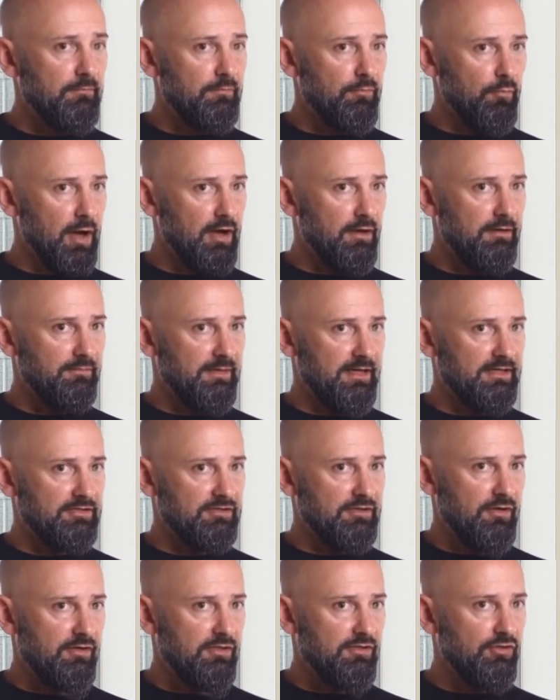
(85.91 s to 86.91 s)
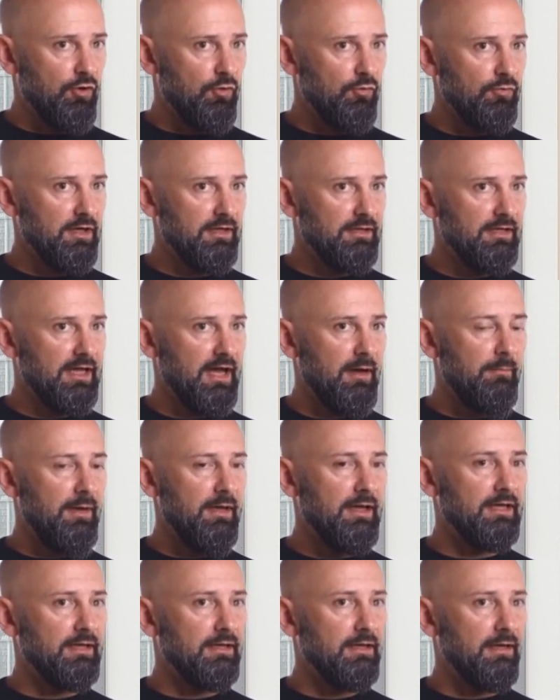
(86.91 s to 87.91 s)
While investors don't run the
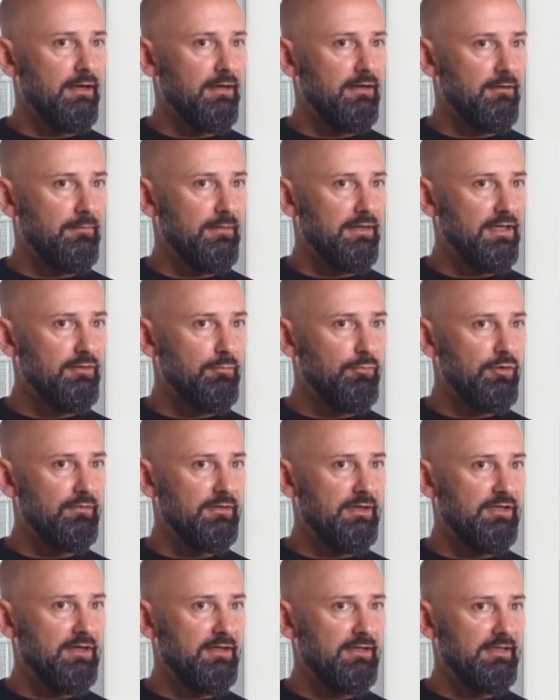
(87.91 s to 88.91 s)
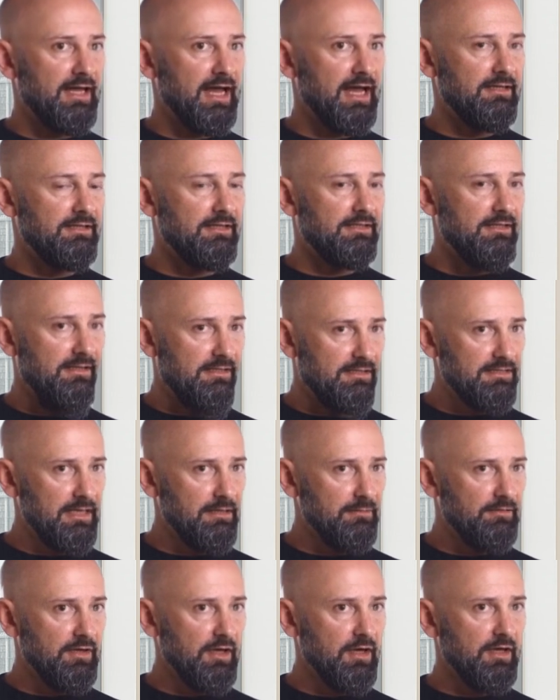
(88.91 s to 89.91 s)
company, these provisions act as a
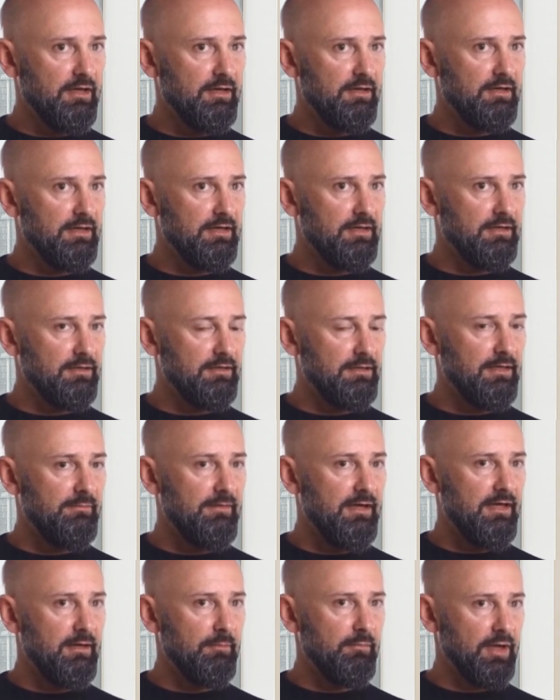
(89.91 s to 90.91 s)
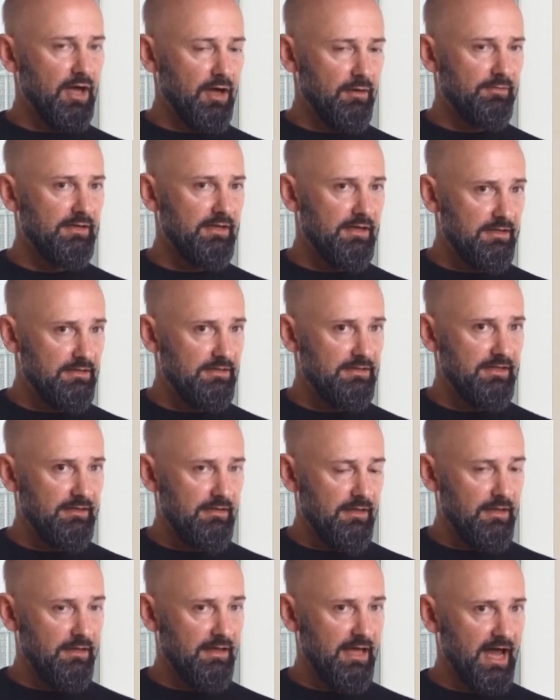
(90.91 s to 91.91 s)
safeguard, giving them confidence that
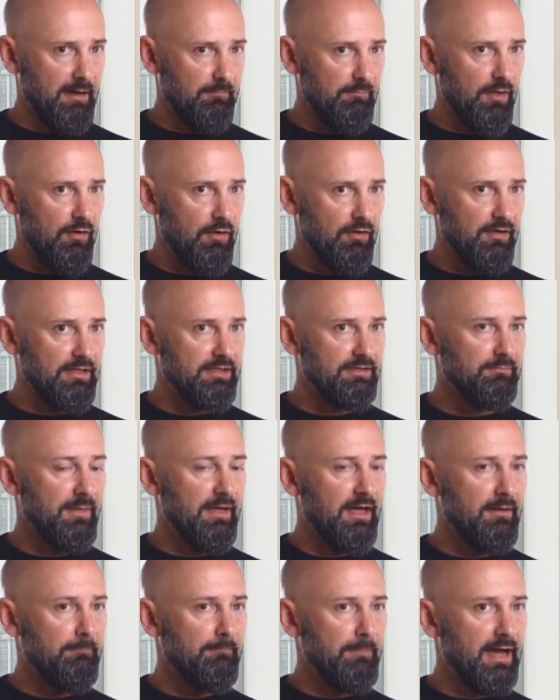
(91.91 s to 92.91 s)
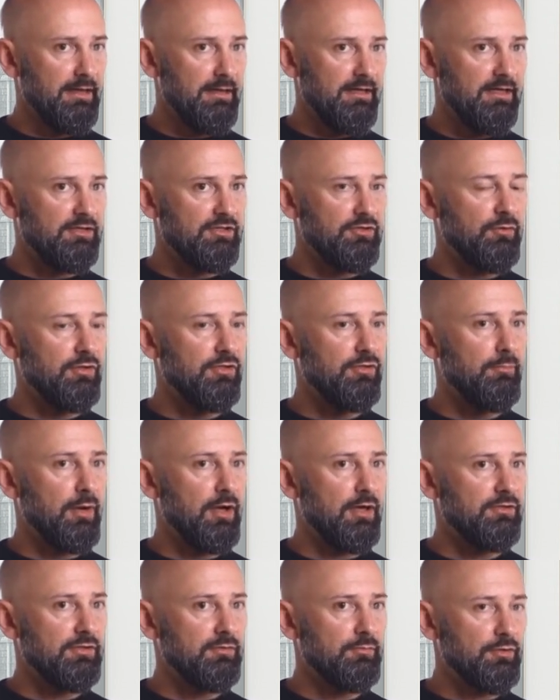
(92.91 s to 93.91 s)
their capital is being managed
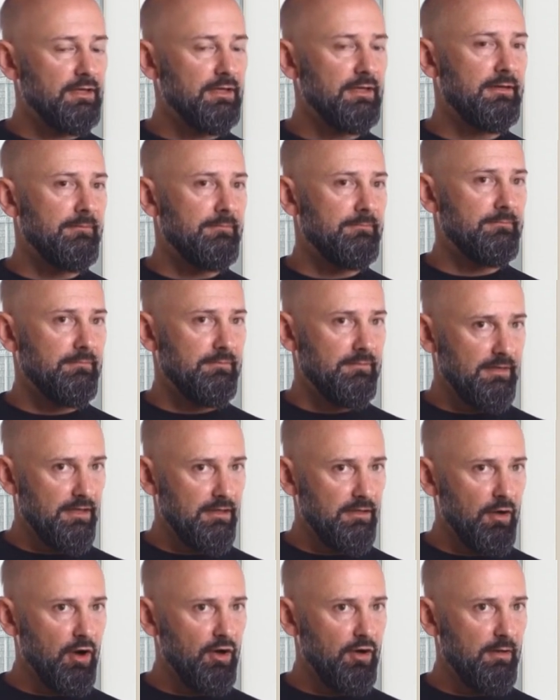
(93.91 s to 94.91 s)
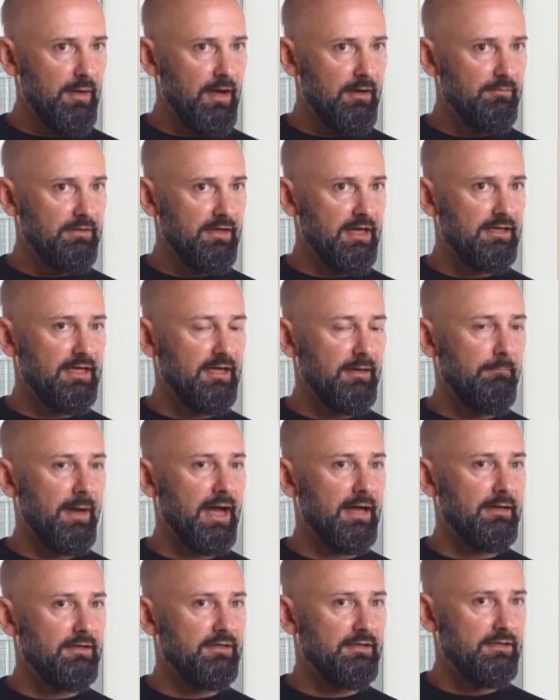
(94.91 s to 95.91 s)
responsibly. It's all about finding a
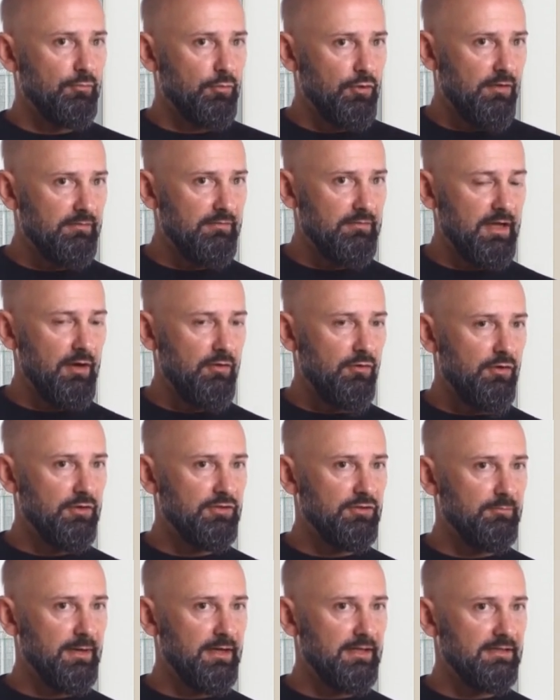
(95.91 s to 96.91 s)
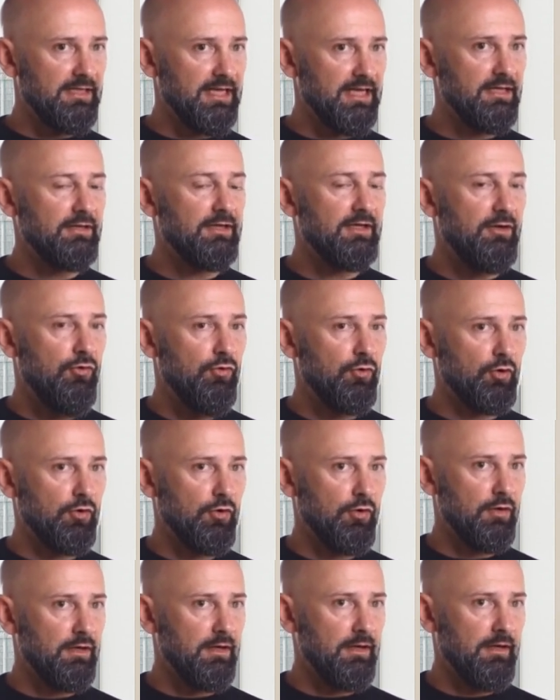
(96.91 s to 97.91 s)
balance where founders maintain
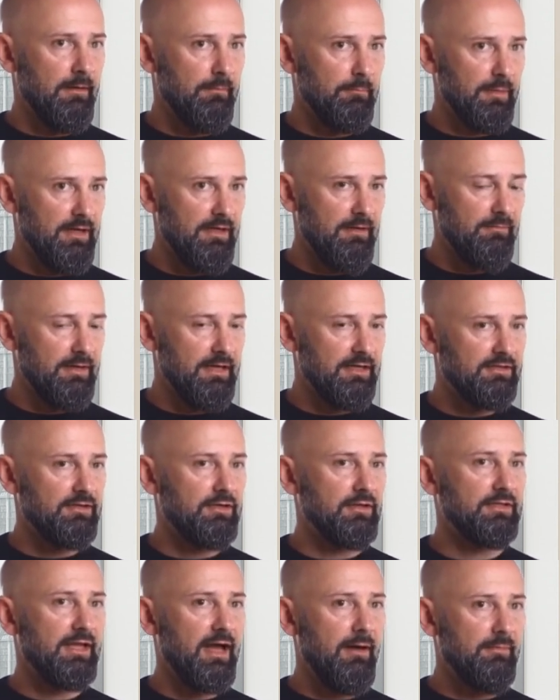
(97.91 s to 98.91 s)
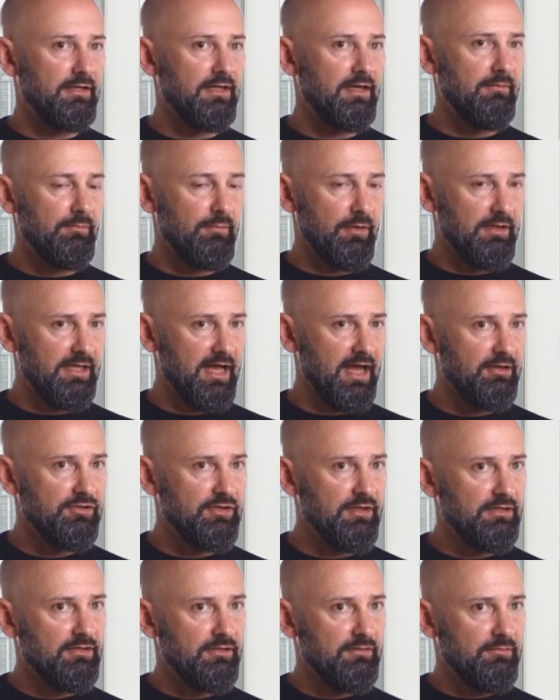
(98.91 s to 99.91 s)
control, but investors have enough
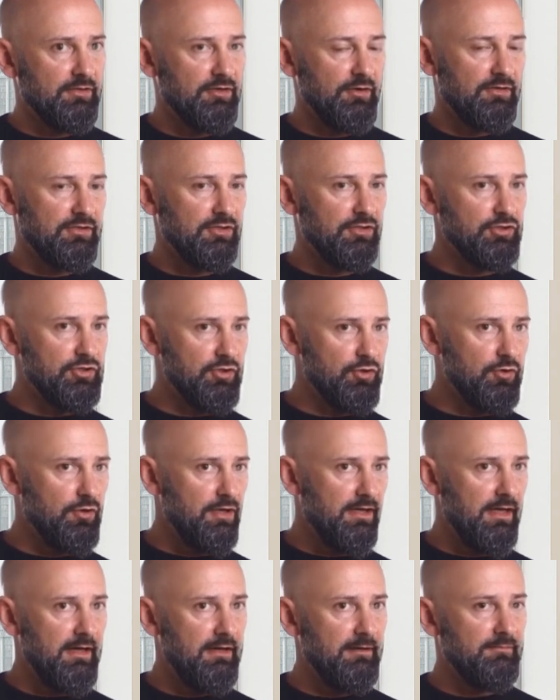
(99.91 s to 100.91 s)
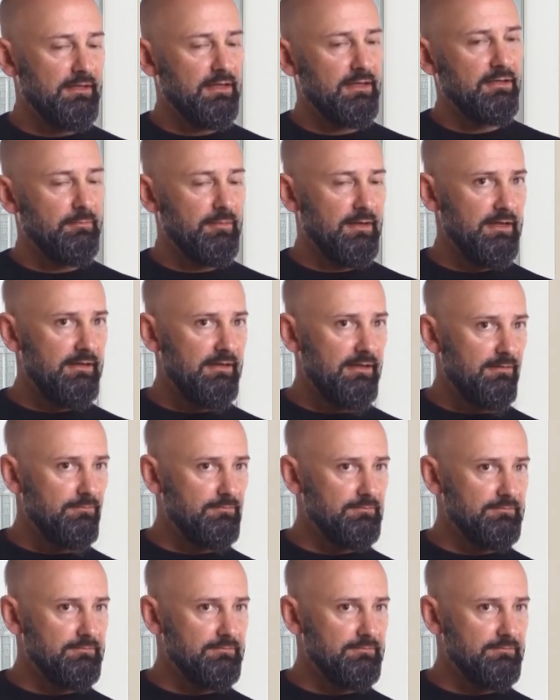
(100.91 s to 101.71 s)
protection to feel secure in their investment.